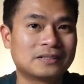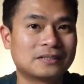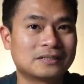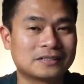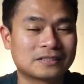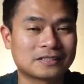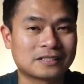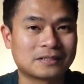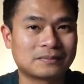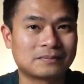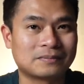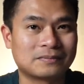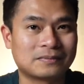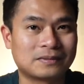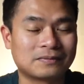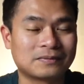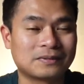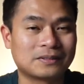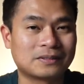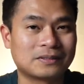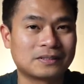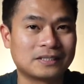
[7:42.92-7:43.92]
some
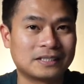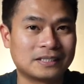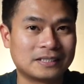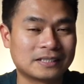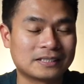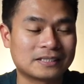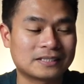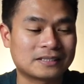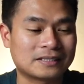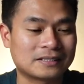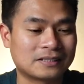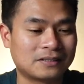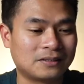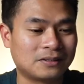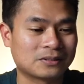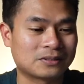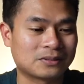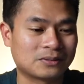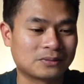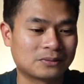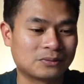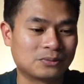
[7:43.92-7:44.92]
of your details
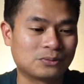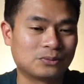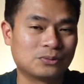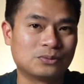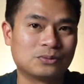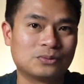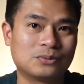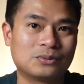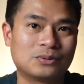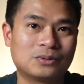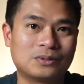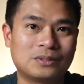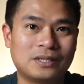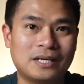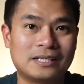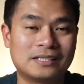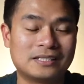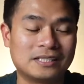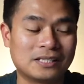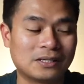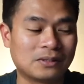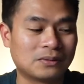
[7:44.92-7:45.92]
also to
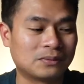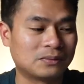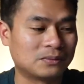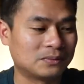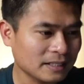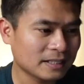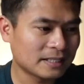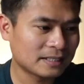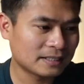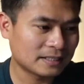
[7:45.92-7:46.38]
ATO. And